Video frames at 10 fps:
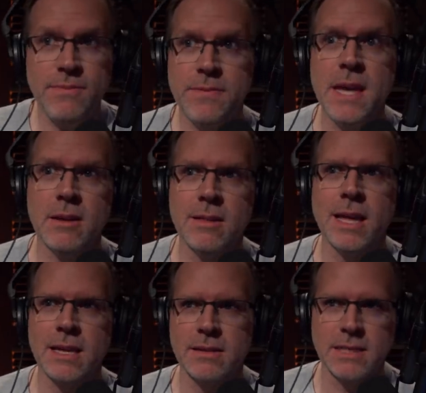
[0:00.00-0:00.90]
feel
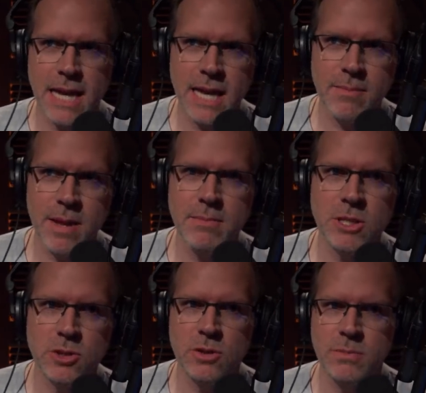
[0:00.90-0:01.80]
like the Second
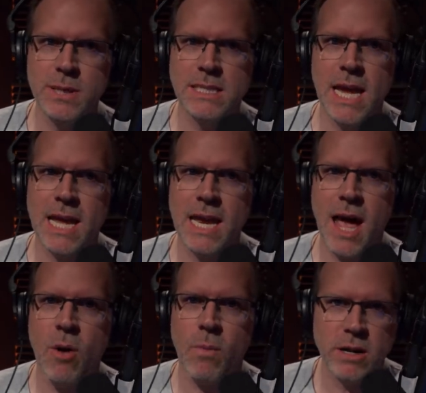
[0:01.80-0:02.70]
Amendment should be taken
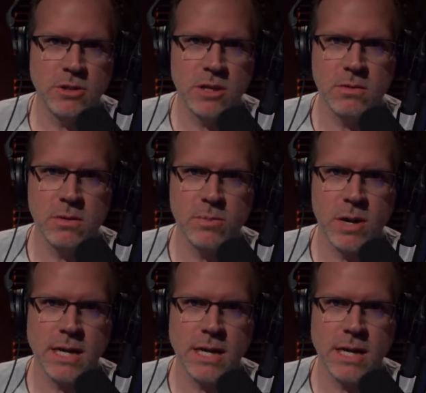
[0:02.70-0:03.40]
out, why don't you go through the